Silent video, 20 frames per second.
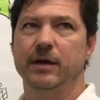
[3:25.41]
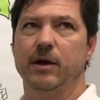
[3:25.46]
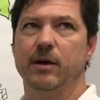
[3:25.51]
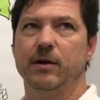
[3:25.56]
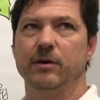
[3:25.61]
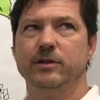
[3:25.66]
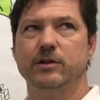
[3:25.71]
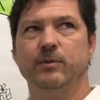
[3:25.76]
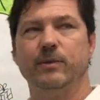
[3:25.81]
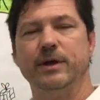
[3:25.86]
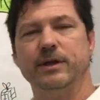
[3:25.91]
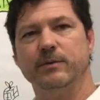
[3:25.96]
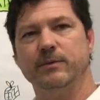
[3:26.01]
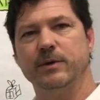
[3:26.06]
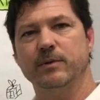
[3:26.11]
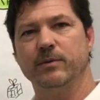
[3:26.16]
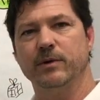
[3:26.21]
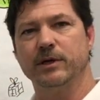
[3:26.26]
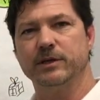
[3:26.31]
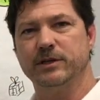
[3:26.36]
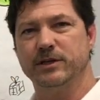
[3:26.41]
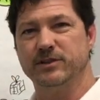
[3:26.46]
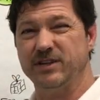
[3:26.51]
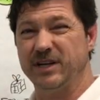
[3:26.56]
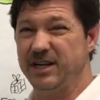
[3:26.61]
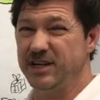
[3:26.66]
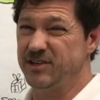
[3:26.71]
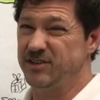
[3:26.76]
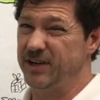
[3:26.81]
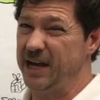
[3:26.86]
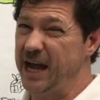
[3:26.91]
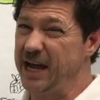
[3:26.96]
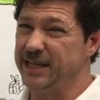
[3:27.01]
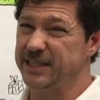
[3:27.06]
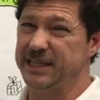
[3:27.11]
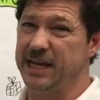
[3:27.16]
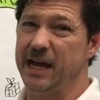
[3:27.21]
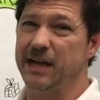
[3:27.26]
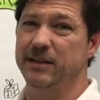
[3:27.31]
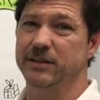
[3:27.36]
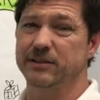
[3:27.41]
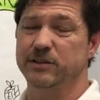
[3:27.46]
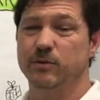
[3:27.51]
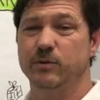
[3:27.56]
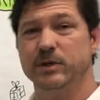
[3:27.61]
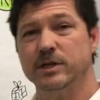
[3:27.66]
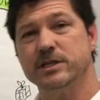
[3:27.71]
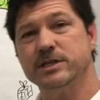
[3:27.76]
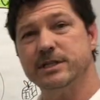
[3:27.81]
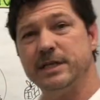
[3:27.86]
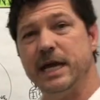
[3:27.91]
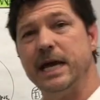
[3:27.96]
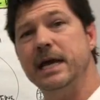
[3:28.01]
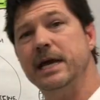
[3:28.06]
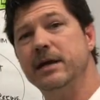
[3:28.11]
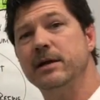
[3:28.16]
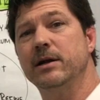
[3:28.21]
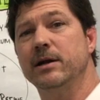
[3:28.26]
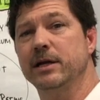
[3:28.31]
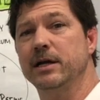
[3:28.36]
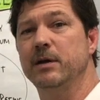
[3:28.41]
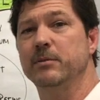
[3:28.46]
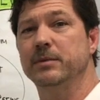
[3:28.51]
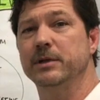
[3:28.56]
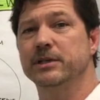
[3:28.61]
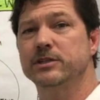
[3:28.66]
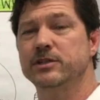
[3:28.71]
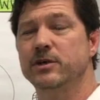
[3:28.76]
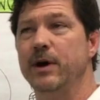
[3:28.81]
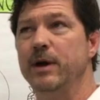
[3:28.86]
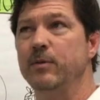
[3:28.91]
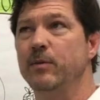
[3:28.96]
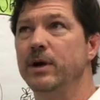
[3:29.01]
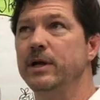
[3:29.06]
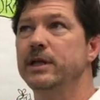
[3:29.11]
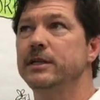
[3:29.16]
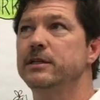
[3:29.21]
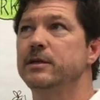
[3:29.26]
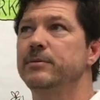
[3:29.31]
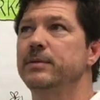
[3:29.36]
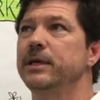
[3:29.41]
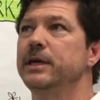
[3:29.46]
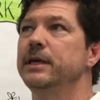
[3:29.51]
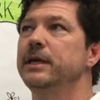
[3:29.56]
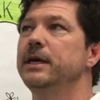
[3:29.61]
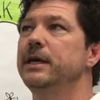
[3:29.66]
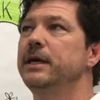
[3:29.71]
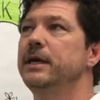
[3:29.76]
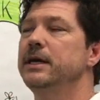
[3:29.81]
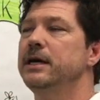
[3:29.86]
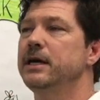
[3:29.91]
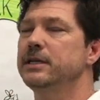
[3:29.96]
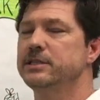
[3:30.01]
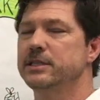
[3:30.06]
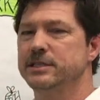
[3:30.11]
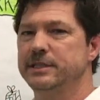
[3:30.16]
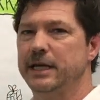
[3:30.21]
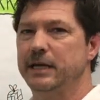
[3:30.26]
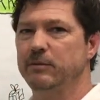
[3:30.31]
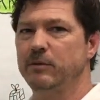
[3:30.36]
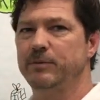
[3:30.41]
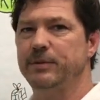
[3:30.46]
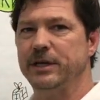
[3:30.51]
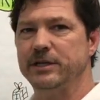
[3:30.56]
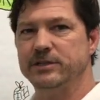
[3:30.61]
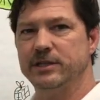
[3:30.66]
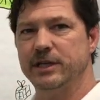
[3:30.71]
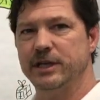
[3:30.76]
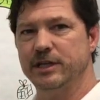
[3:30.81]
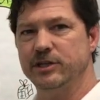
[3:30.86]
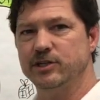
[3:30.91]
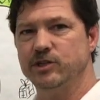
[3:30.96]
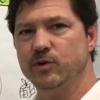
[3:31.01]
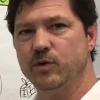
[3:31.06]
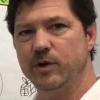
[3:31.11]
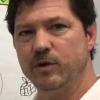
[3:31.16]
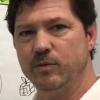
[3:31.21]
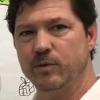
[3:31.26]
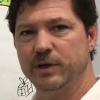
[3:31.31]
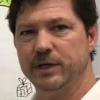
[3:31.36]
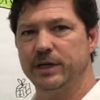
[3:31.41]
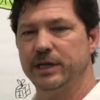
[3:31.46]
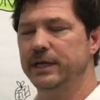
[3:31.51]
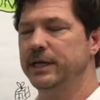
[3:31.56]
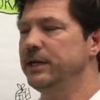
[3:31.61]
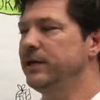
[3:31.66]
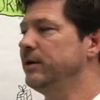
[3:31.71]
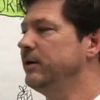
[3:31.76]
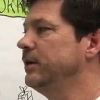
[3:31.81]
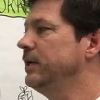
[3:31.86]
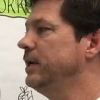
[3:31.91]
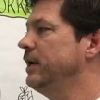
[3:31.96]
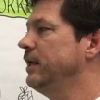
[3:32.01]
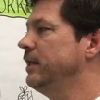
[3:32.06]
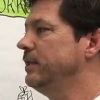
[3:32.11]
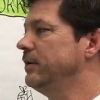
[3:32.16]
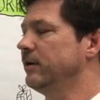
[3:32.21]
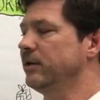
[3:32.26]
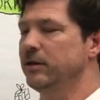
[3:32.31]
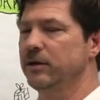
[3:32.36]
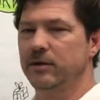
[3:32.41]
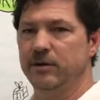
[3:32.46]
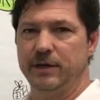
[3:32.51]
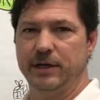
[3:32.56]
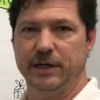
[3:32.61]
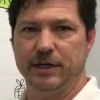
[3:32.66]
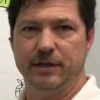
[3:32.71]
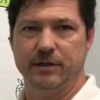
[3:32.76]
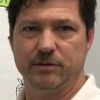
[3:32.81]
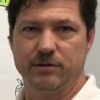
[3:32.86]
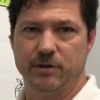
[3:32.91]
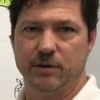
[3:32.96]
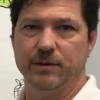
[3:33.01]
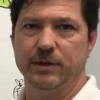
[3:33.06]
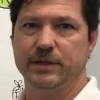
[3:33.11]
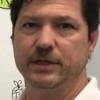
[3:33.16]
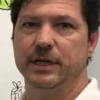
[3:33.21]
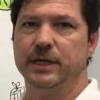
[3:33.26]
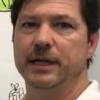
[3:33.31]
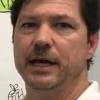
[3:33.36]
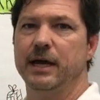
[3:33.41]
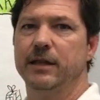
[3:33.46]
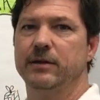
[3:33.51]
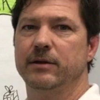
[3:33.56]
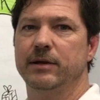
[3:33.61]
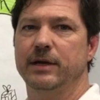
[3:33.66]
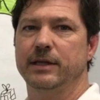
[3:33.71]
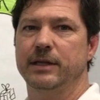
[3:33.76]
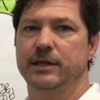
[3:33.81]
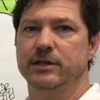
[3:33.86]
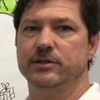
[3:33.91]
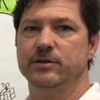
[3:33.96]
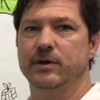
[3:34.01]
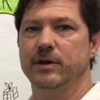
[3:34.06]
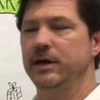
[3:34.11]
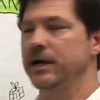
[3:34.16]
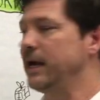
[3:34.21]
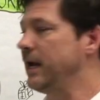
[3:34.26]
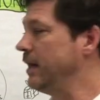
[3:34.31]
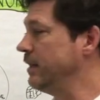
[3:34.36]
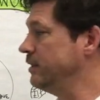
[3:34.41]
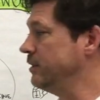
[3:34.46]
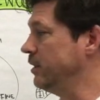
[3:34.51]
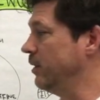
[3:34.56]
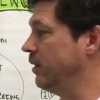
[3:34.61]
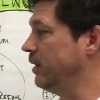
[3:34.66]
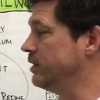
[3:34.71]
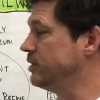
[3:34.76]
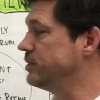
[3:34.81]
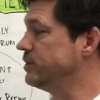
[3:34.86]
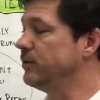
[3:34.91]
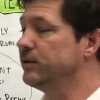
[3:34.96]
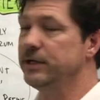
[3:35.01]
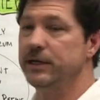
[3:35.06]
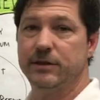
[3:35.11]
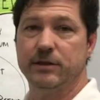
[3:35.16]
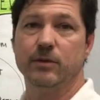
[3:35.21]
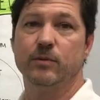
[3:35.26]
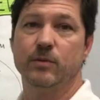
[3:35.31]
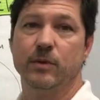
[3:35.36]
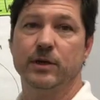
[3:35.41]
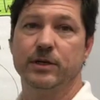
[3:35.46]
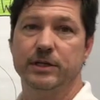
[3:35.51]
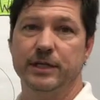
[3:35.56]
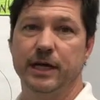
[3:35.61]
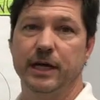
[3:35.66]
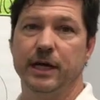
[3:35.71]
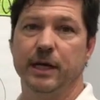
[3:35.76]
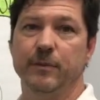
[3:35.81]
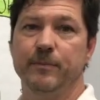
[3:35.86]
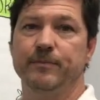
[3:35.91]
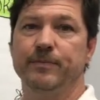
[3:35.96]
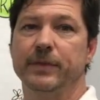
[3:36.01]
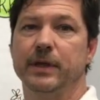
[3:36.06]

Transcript: or hurt the way that we work to try to attract talent to want to stay at our company. So I want it to be a sustainable pace that they enjoy working here, they're learning and growing together and enjoy, and still get the work done.